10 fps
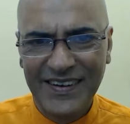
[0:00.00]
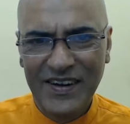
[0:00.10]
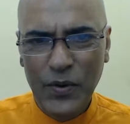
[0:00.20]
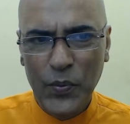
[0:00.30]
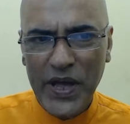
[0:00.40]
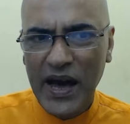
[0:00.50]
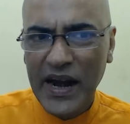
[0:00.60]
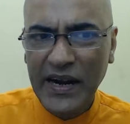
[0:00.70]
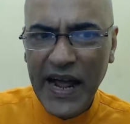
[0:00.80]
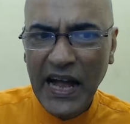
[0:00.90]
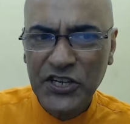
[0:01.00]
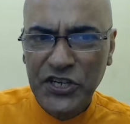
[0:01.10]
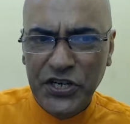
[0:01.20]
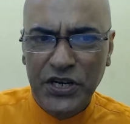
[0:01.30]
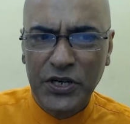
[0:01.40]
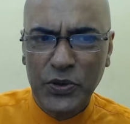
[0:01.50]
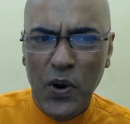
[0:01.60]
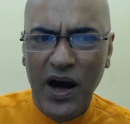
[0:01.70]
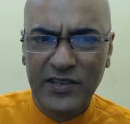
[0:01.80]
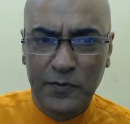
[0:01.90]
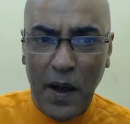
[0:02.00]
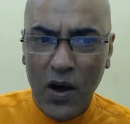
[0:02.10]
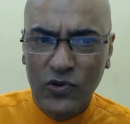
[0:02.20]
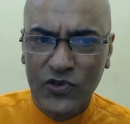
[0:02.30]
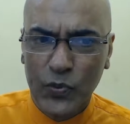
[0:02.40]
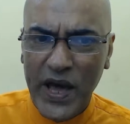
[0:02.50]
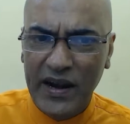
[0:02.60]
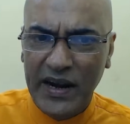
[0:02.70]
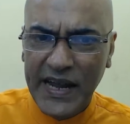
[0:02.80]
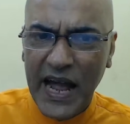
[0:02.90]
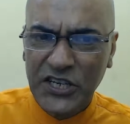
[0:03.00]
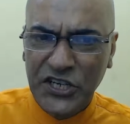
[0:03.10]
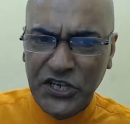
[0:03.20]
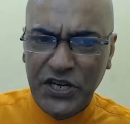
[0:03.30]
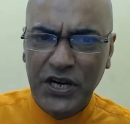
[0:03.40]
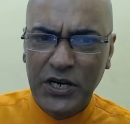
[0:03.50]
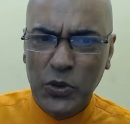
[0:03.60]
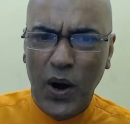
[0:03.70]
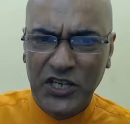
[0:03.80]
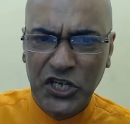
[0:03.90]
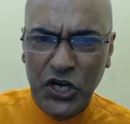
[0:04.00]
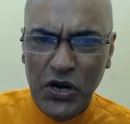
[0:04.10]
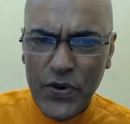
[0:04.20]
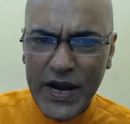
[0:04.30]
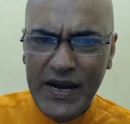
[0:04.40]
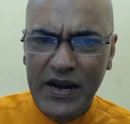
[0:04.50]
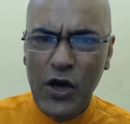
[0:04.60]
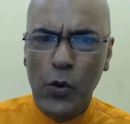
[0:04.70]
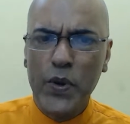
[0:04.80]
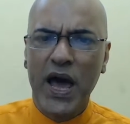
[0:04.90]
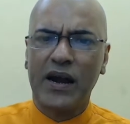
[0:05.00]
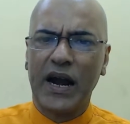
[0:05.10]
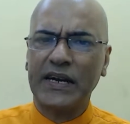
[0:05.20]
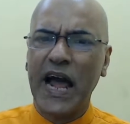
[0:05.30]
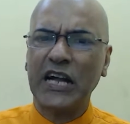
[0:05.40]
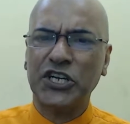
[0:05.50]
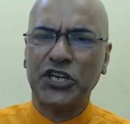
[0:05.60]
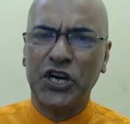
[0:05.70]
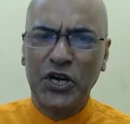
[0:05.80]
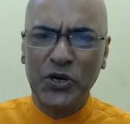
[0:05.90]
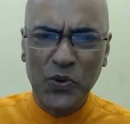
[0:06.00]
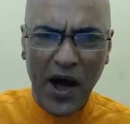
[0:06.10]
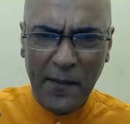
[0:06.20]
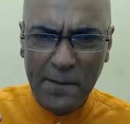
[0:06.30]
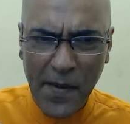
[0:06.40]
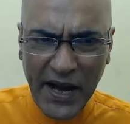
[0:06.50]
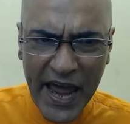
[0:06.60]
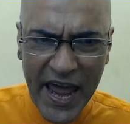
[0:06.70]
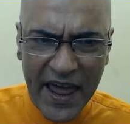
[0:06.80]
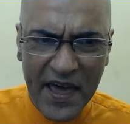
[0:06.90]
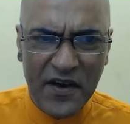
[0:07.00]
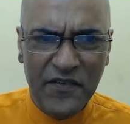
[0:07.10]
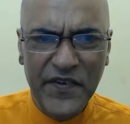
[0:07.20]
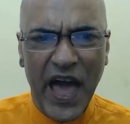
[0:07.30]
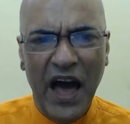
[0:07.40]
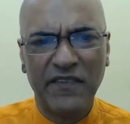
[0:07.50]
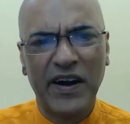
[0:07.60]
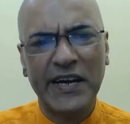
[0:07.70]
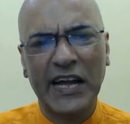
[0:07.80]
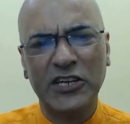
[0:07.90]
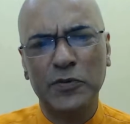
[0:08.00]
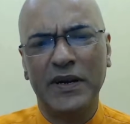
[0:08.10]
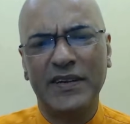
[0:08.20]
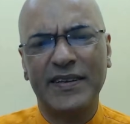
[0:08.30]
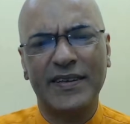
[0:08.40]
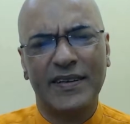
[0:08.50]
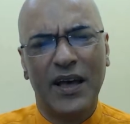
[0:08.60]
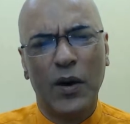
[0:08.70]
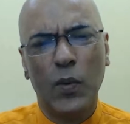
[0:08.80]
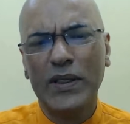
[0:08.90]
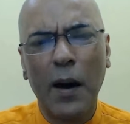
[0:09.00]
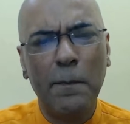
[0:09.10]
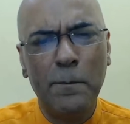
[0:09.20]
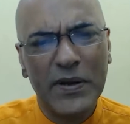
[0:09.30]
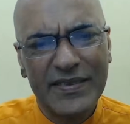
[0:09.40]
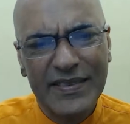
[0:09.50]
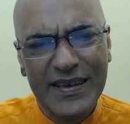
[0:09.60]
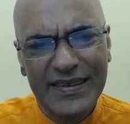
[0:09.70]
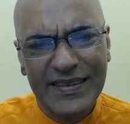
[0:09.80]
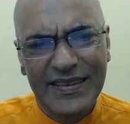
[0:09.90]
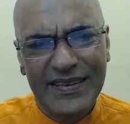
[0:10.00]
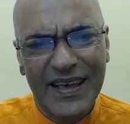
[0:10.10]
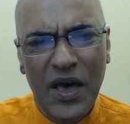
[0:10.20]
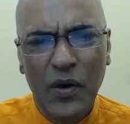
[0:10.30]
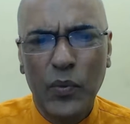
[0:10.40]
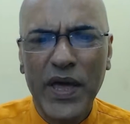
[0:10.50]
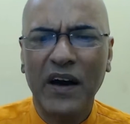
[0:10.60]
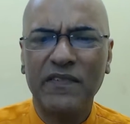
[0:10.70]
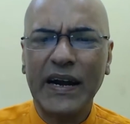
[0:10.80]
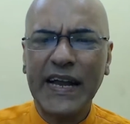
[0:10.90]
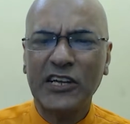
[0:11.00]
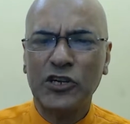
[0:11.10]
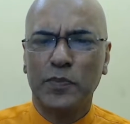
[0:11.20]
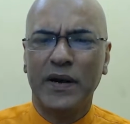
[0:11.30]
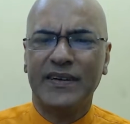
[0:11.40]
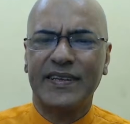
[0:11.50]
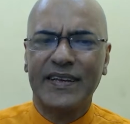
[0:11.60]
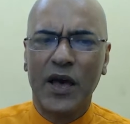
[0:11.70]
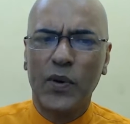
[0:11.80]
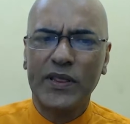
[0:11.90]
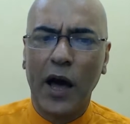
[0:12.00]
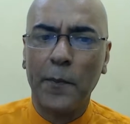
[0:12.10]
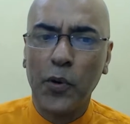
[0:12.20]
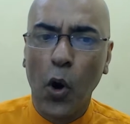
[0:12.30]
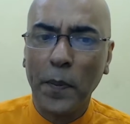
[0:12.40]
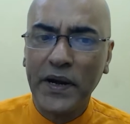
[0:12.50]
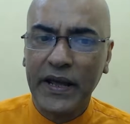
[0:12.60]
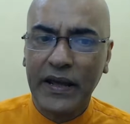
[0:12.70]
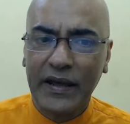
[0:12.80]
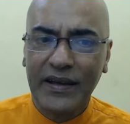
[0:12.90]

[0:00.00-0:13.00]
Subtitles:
We are attached to our spouse. We are attached to our children. We are attached to our money. We have attachments with our business. We have attachments with our property.